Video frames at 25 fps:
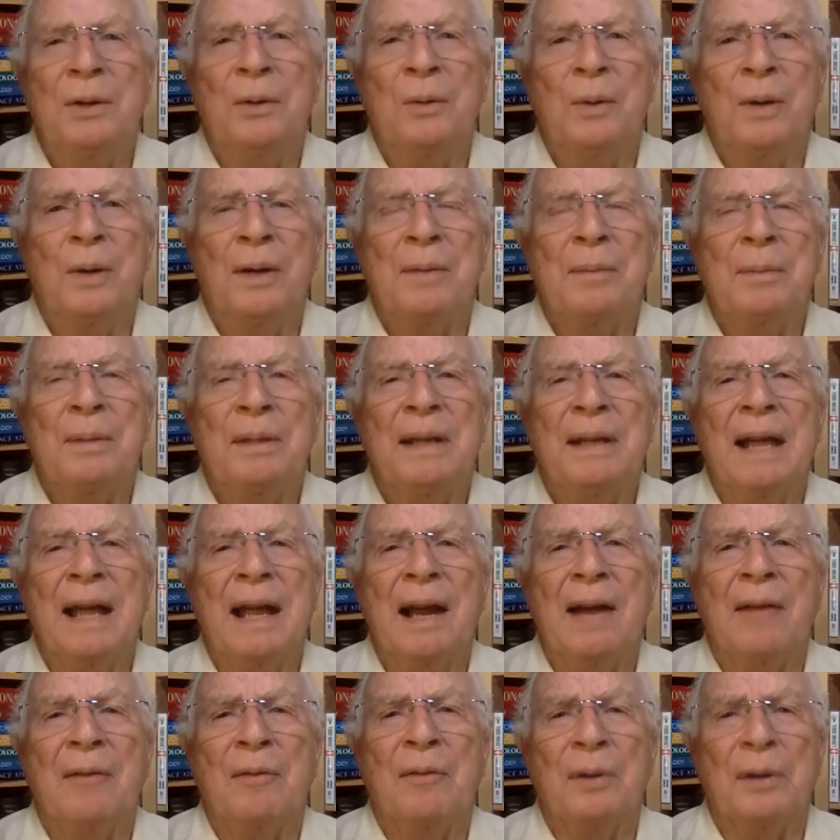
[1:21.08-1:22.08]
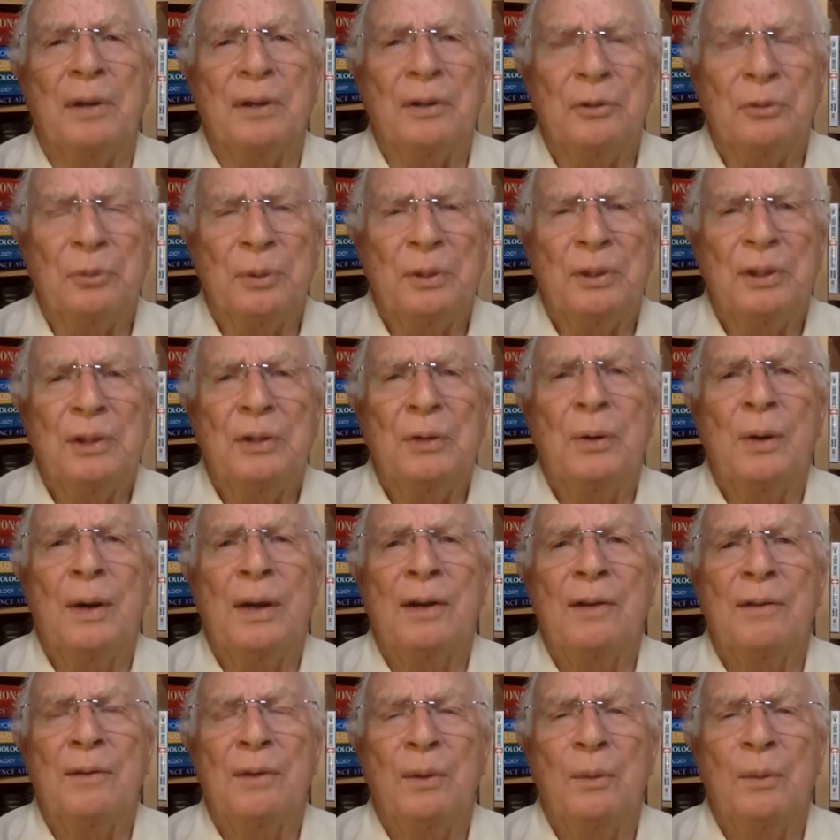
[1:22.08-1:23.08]
want to be average. We go
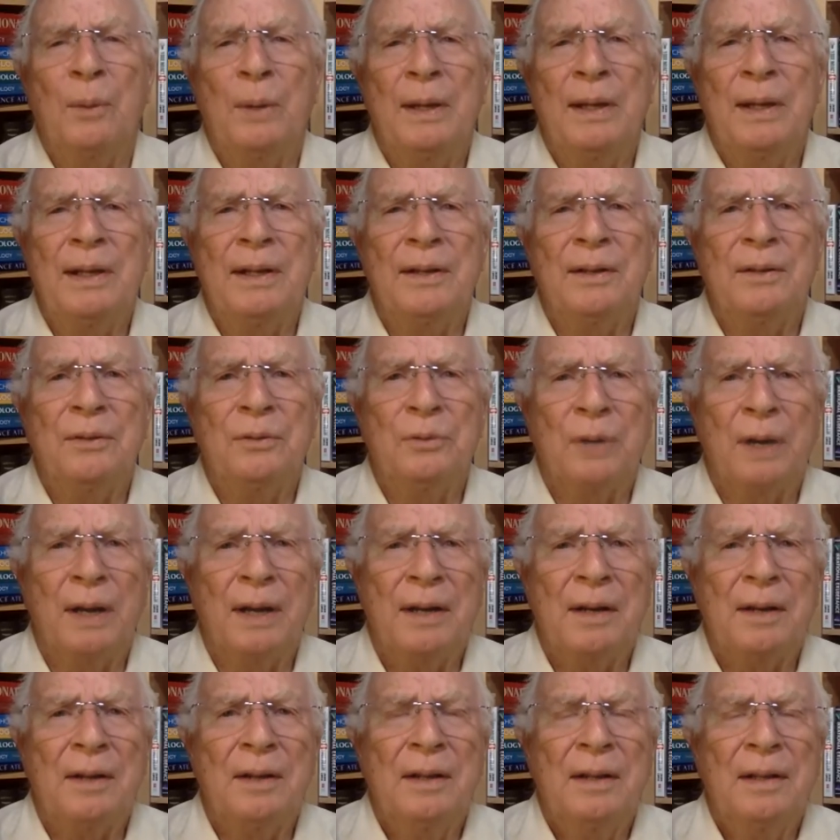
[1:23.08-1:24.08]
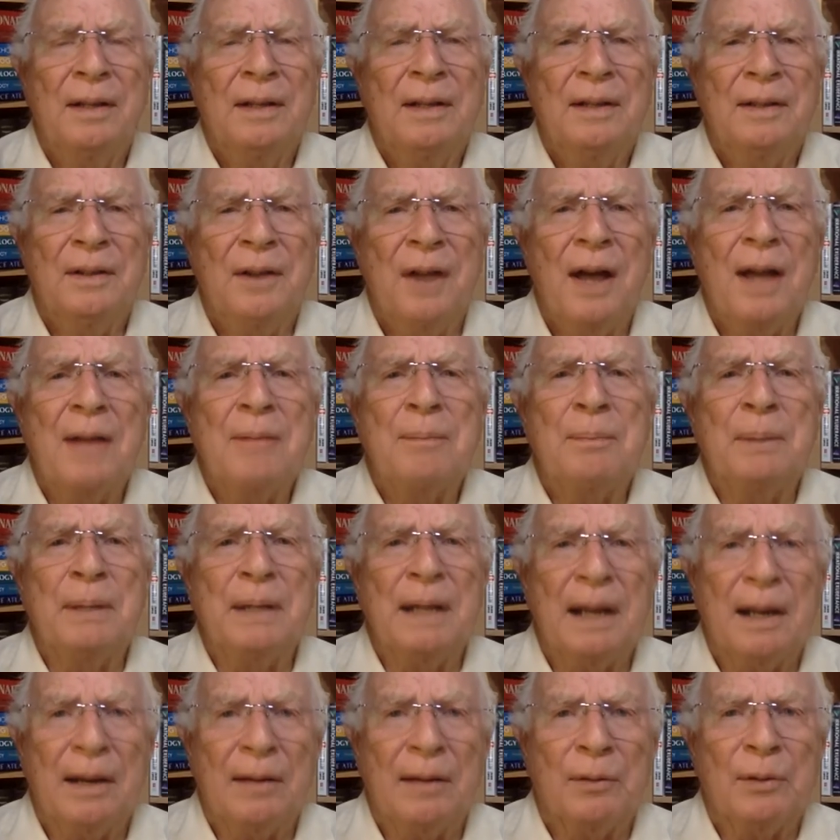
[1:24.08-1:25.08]
out of our way to try to not
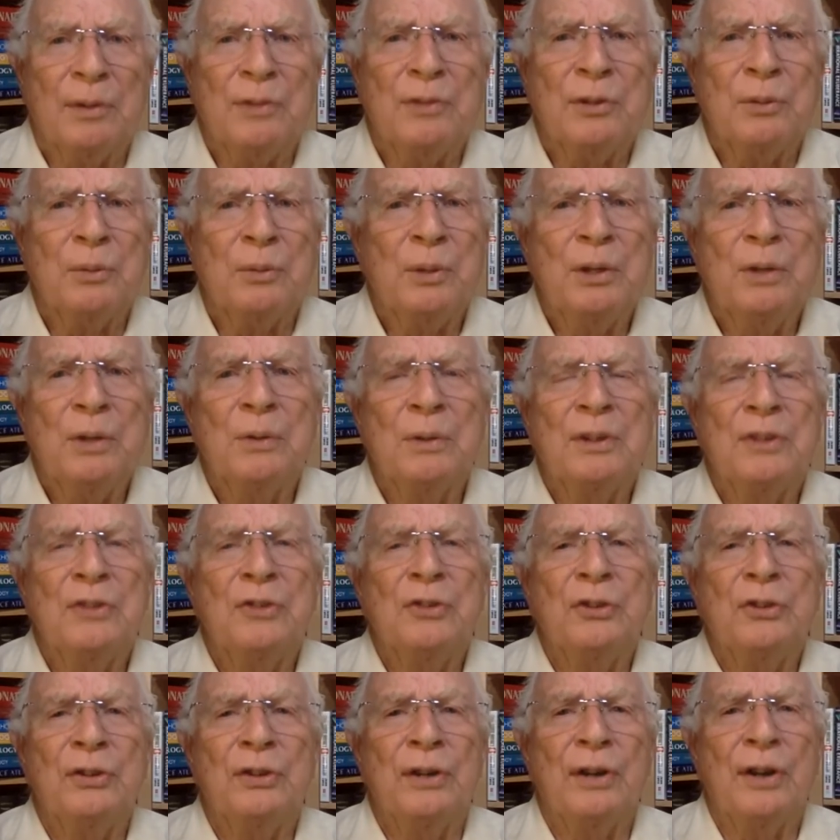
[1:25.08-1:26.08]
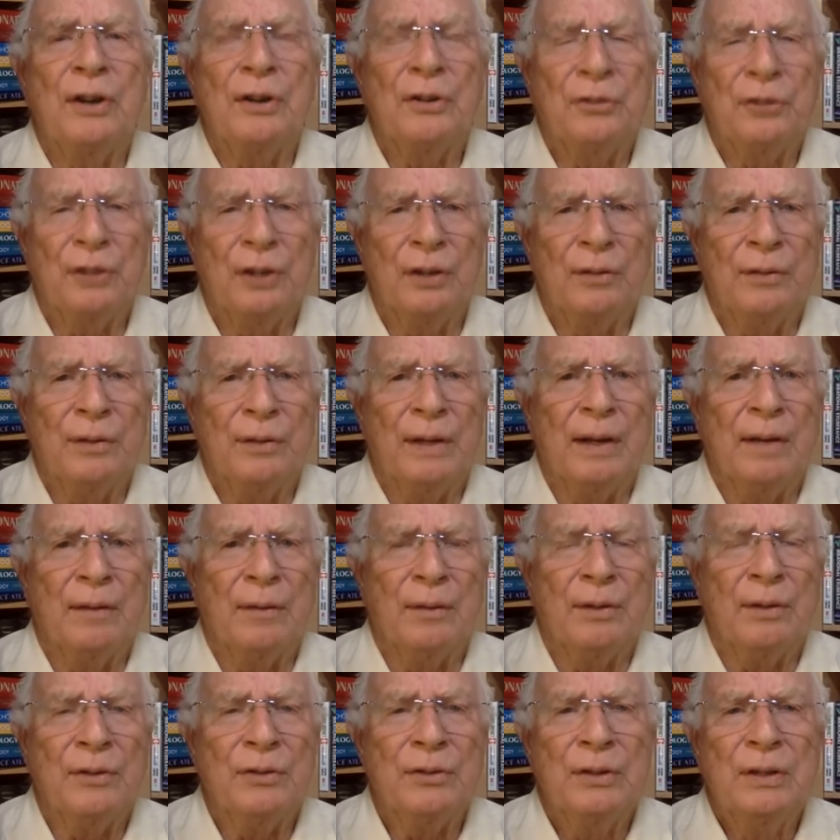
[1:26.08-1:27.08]
be average, and we don't consider ourselves
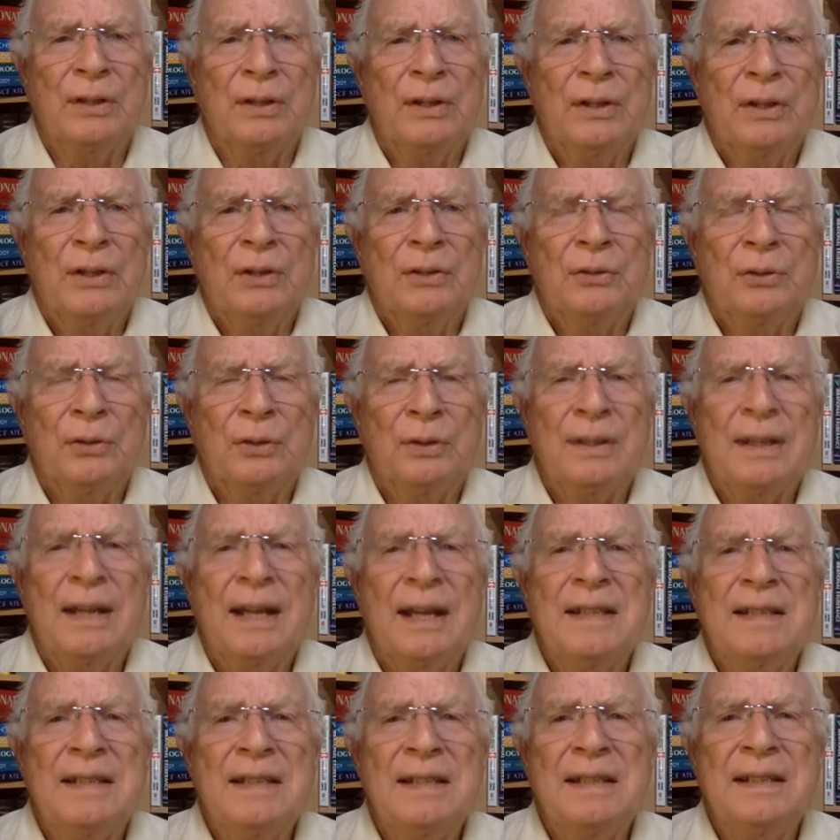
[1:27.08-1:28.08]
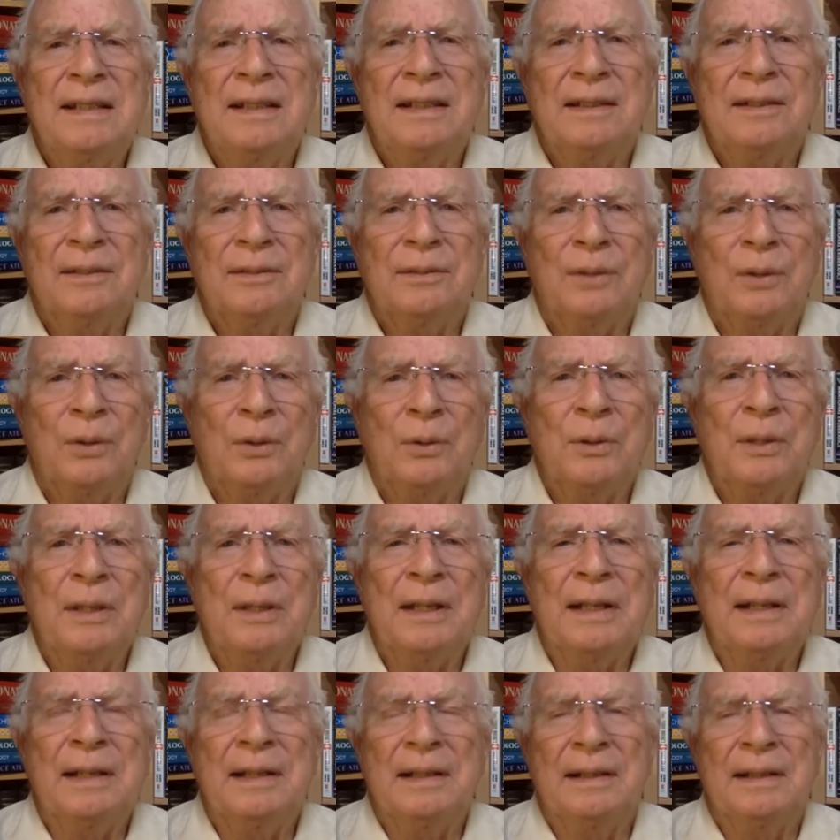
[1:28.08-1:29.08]
average. So the idea of
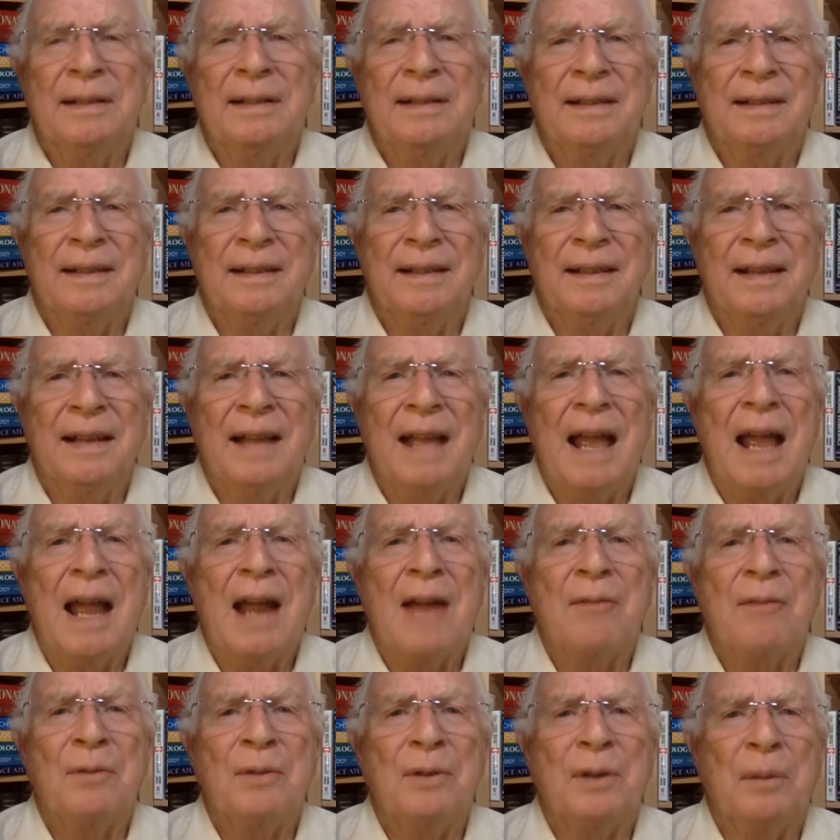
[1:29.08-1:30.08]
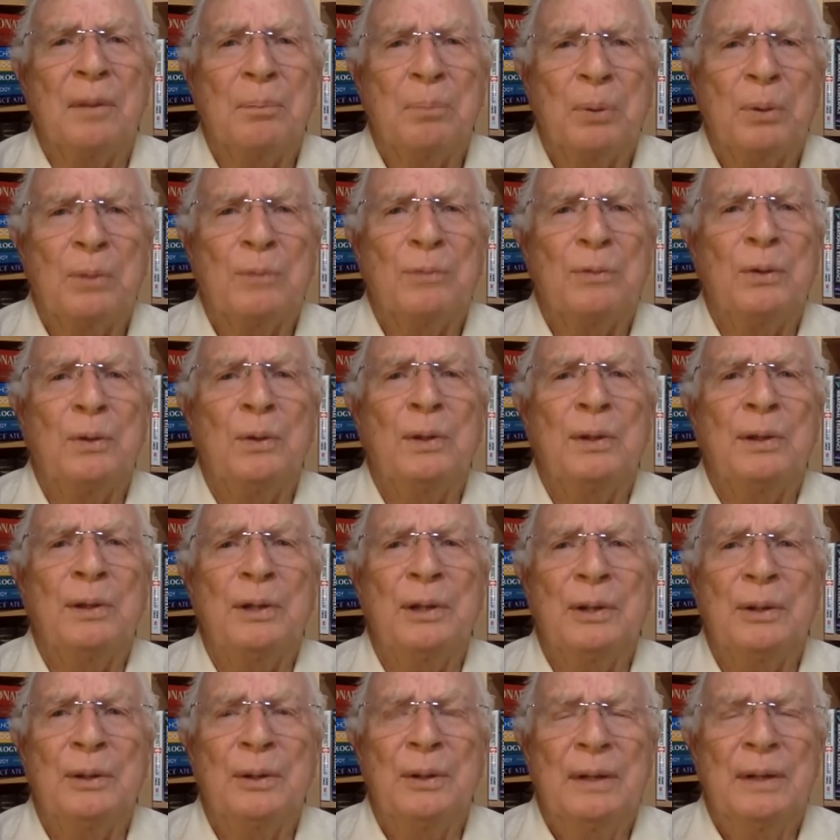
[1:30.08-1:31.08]
owning a
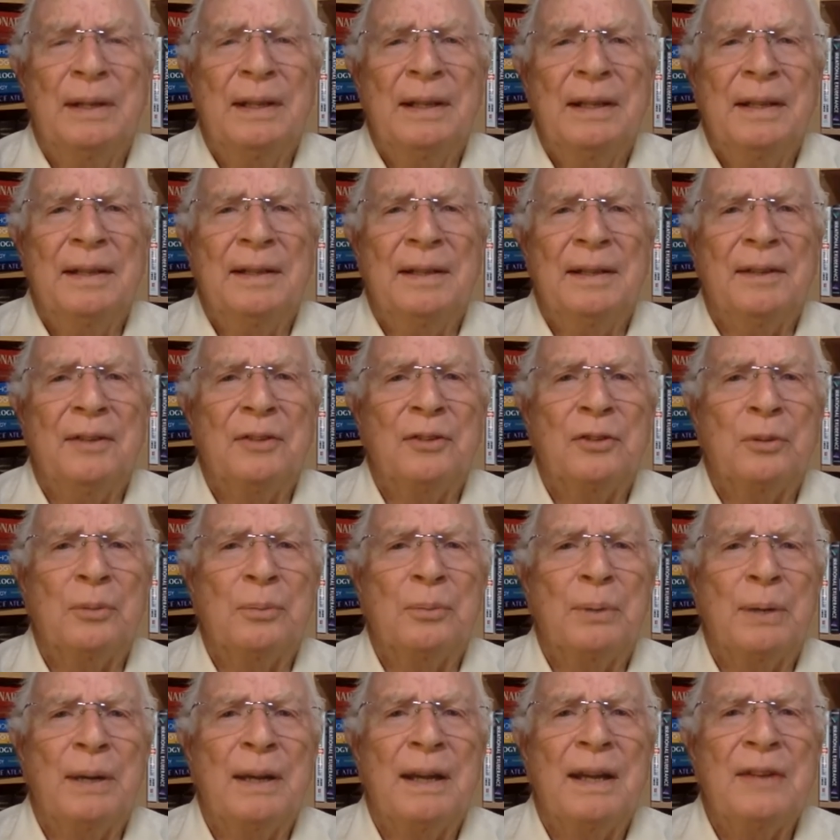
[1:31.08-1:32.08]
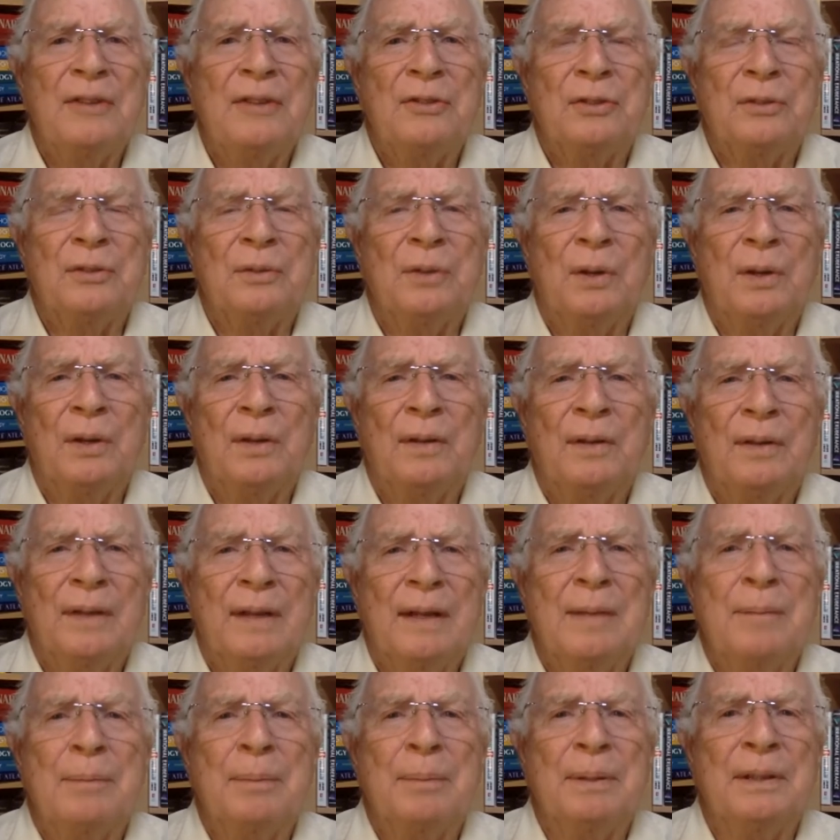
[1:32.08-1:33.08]
portfolio that is comprised of all of
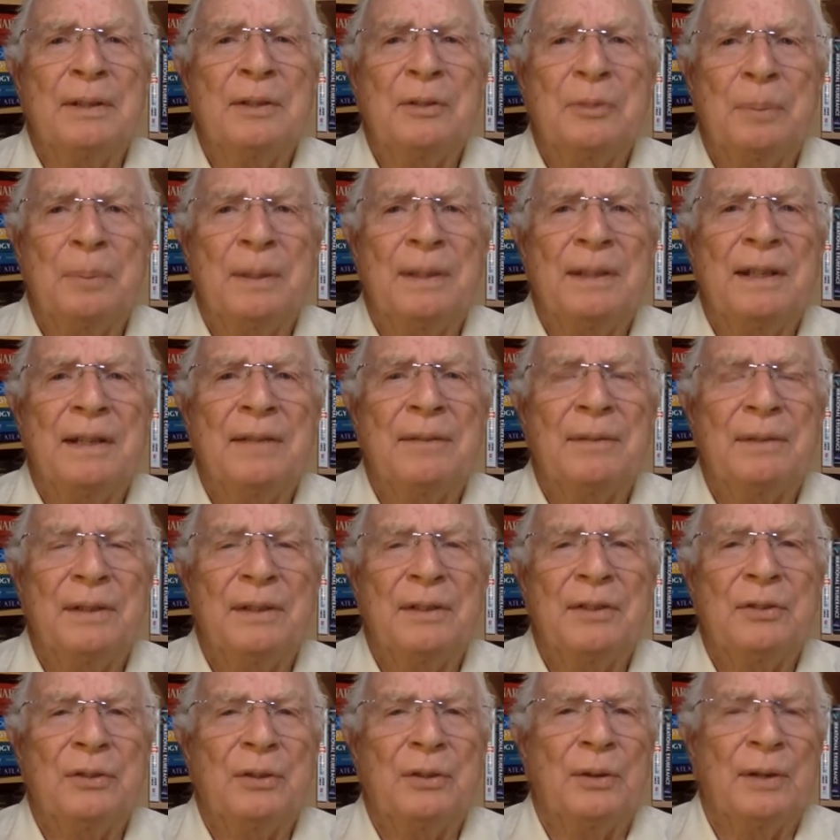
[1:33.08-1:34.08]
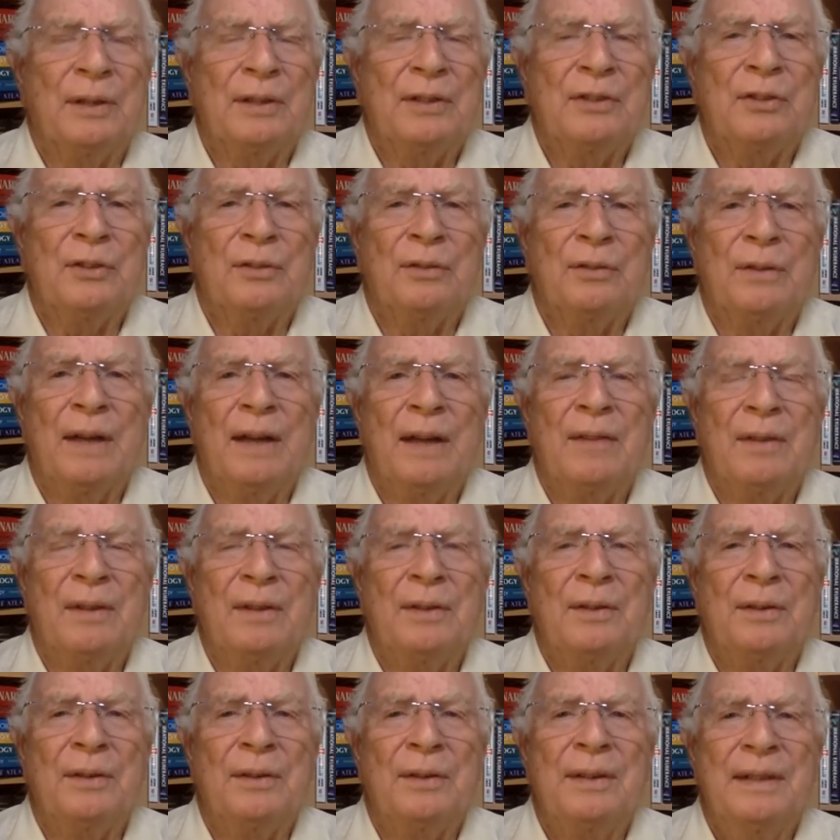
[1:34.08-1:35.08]
the companies by definition, or at least the
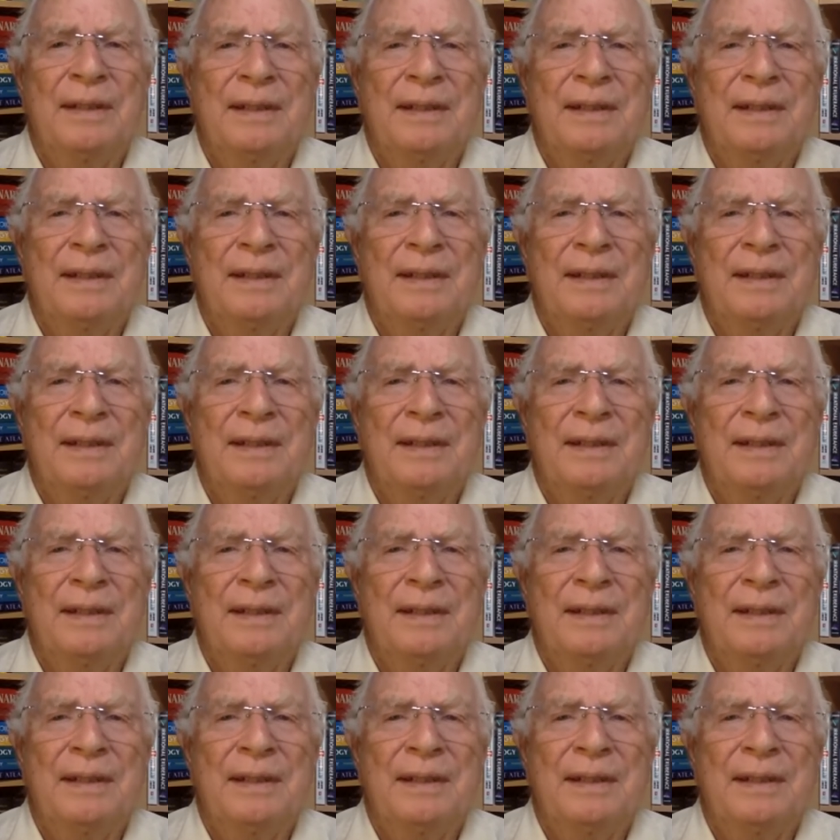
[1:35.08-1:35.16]
500,